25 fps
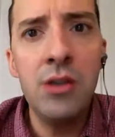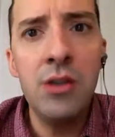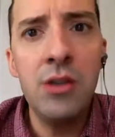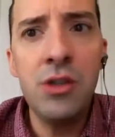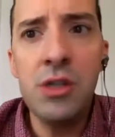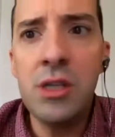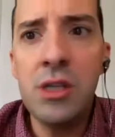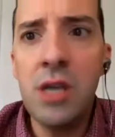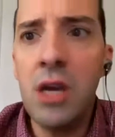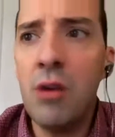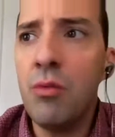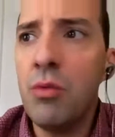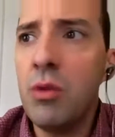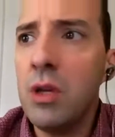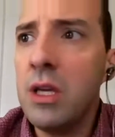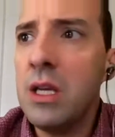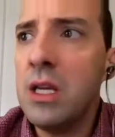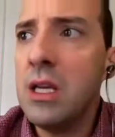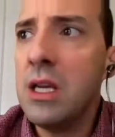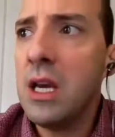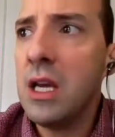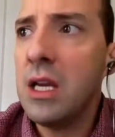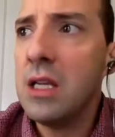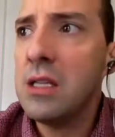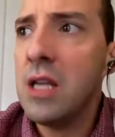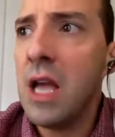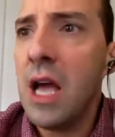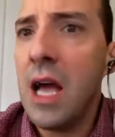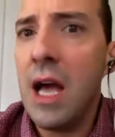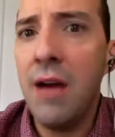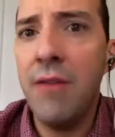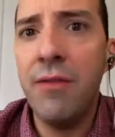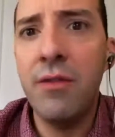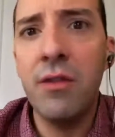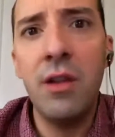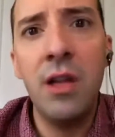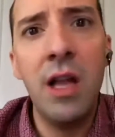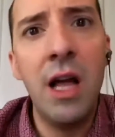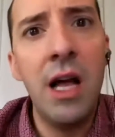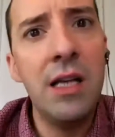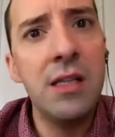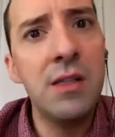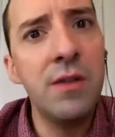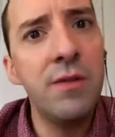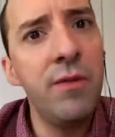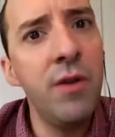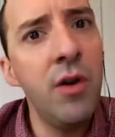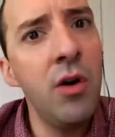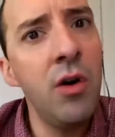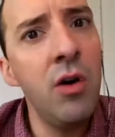just kind of really, he kind of half glass
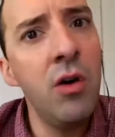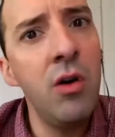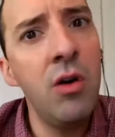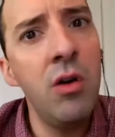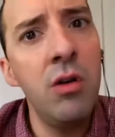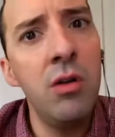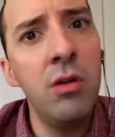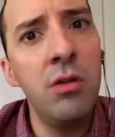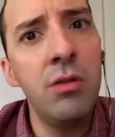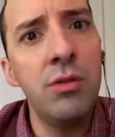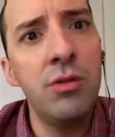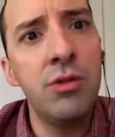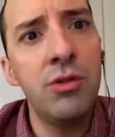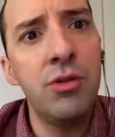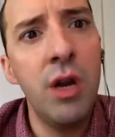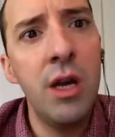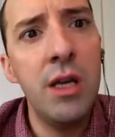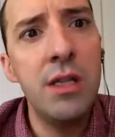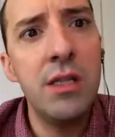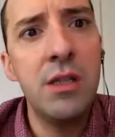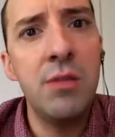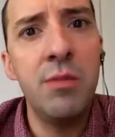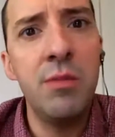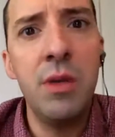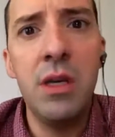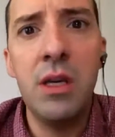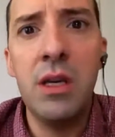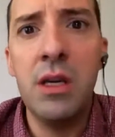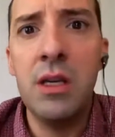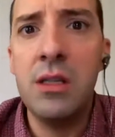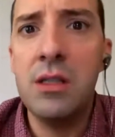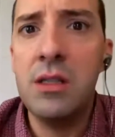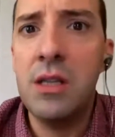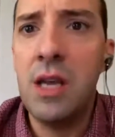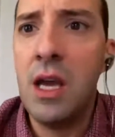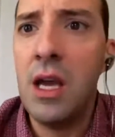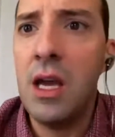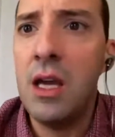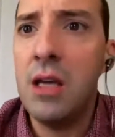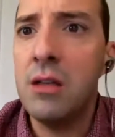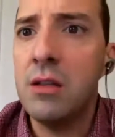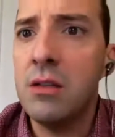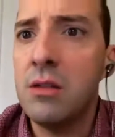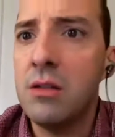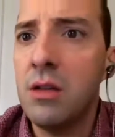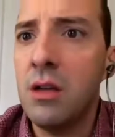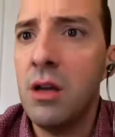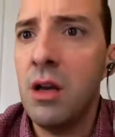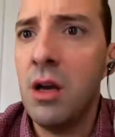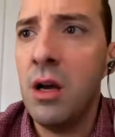full, tries to be content.
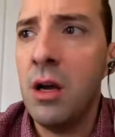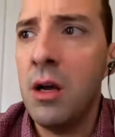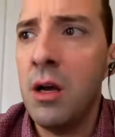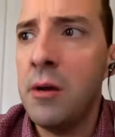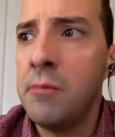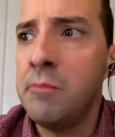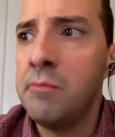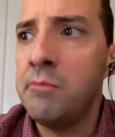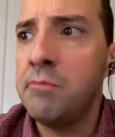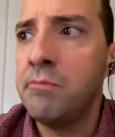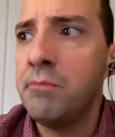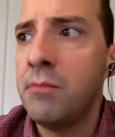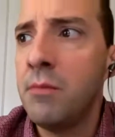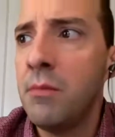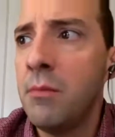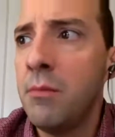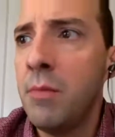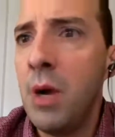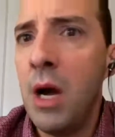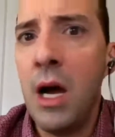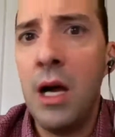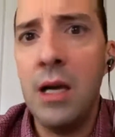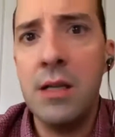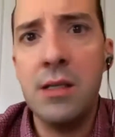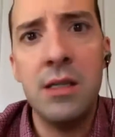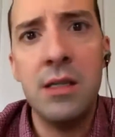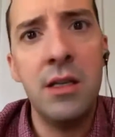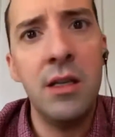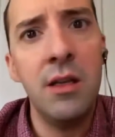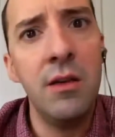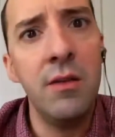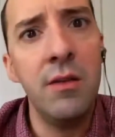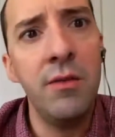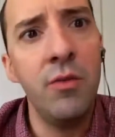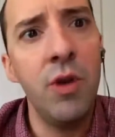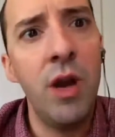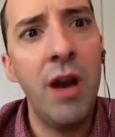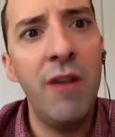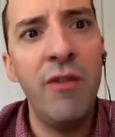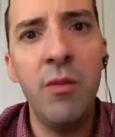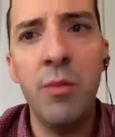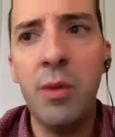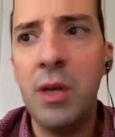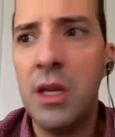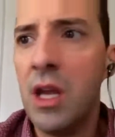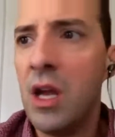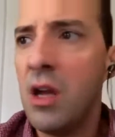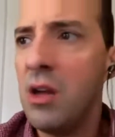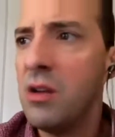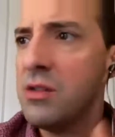Um, positive, where
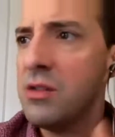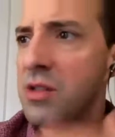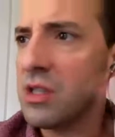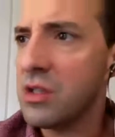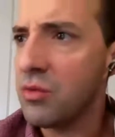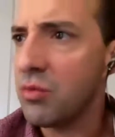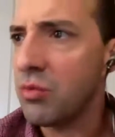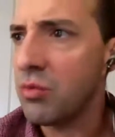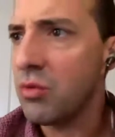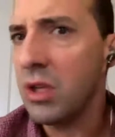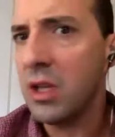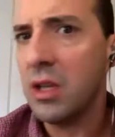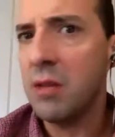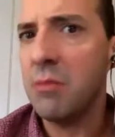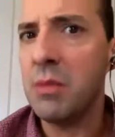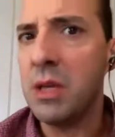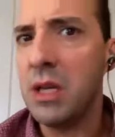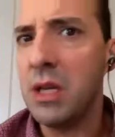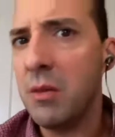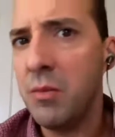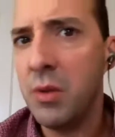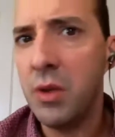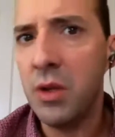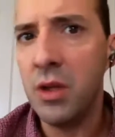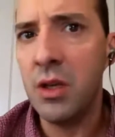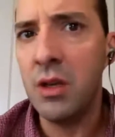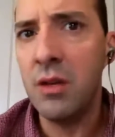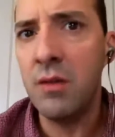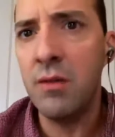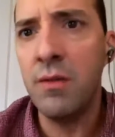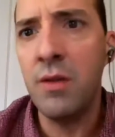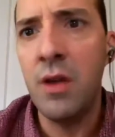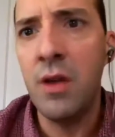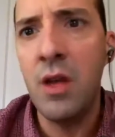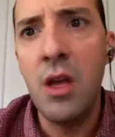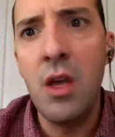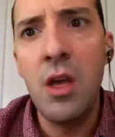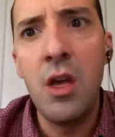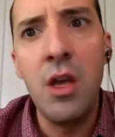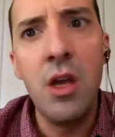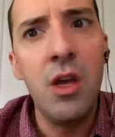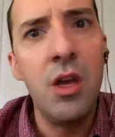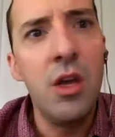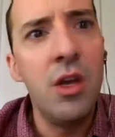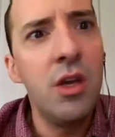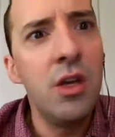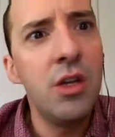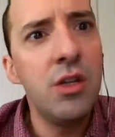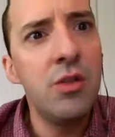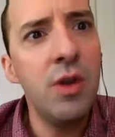everybody else is really manipulative.
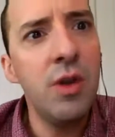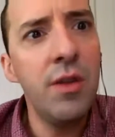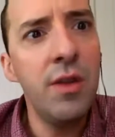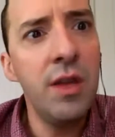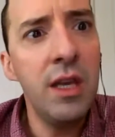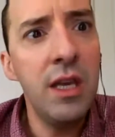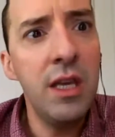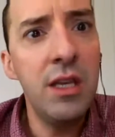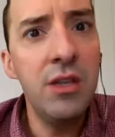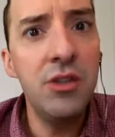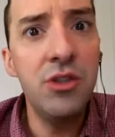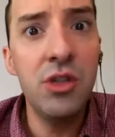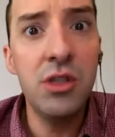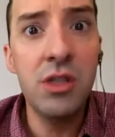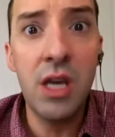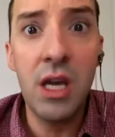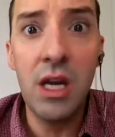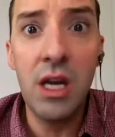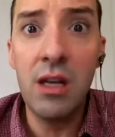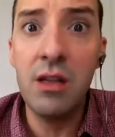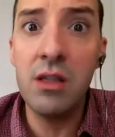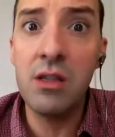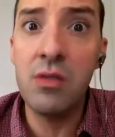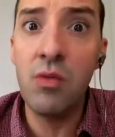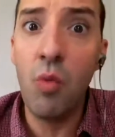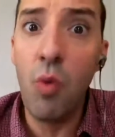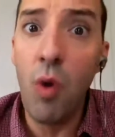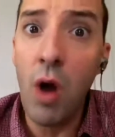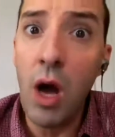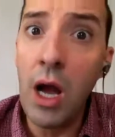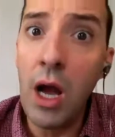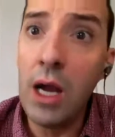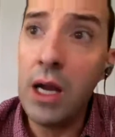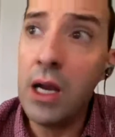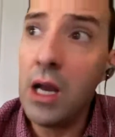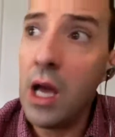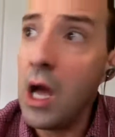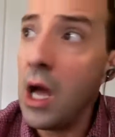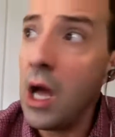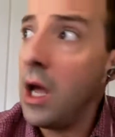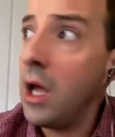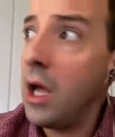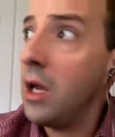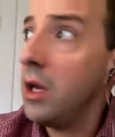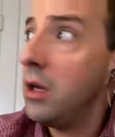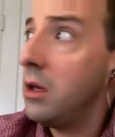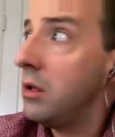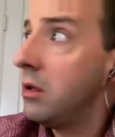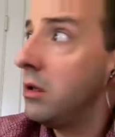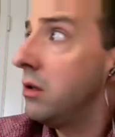So I think he's just kind of this
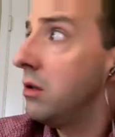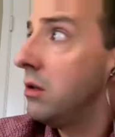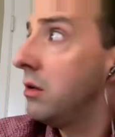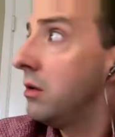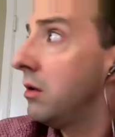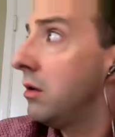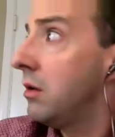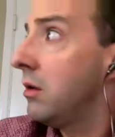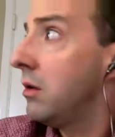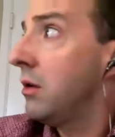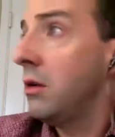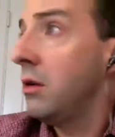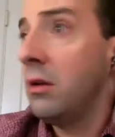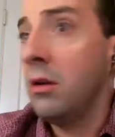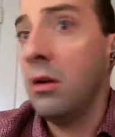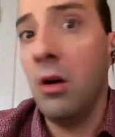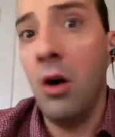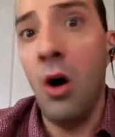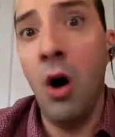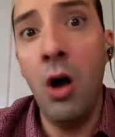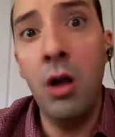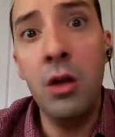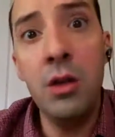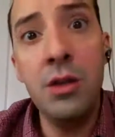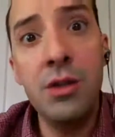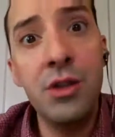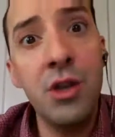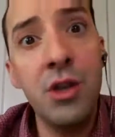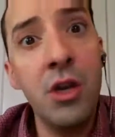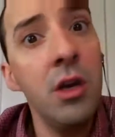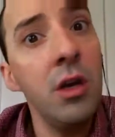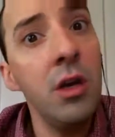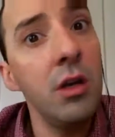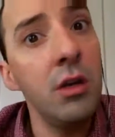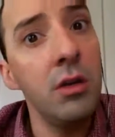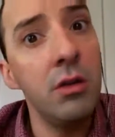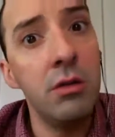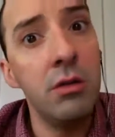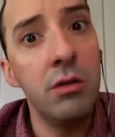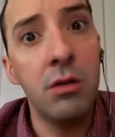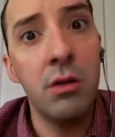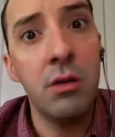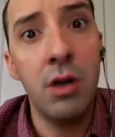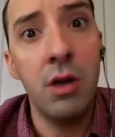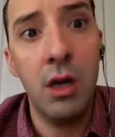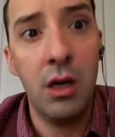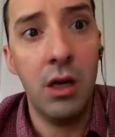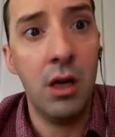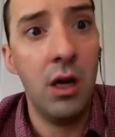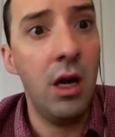wide-eyed, all is good
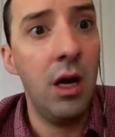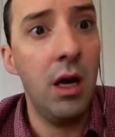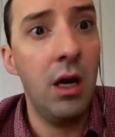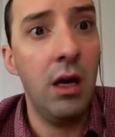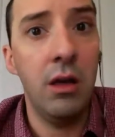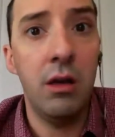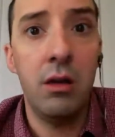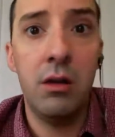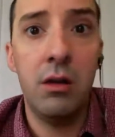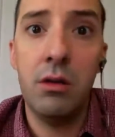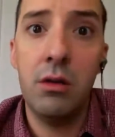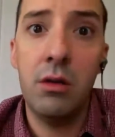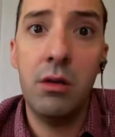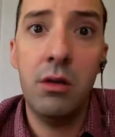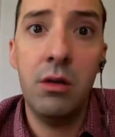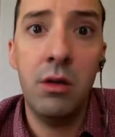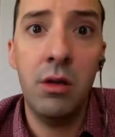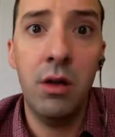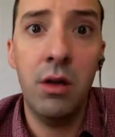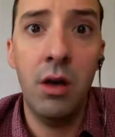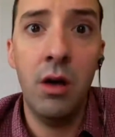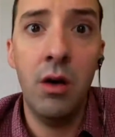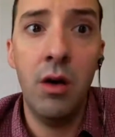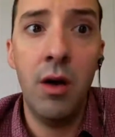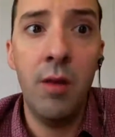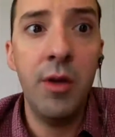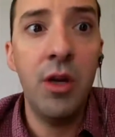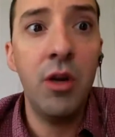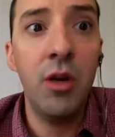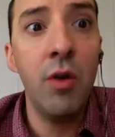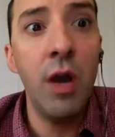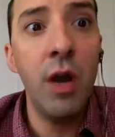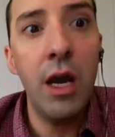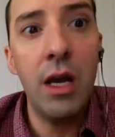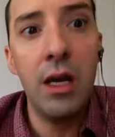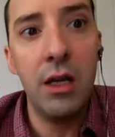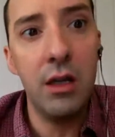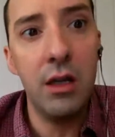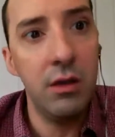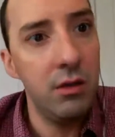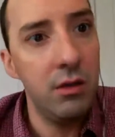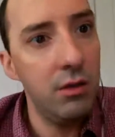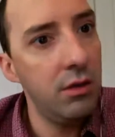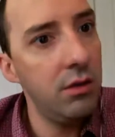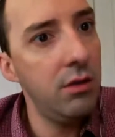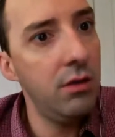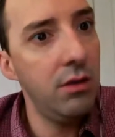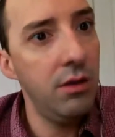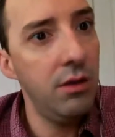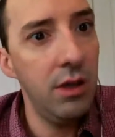kind of guy. You know, I mean, granted,
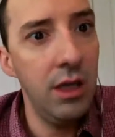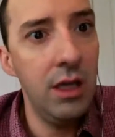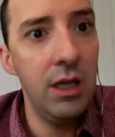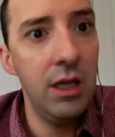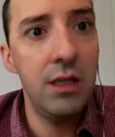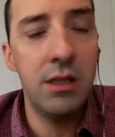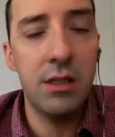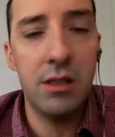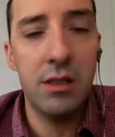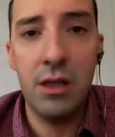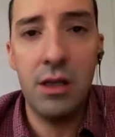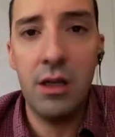he's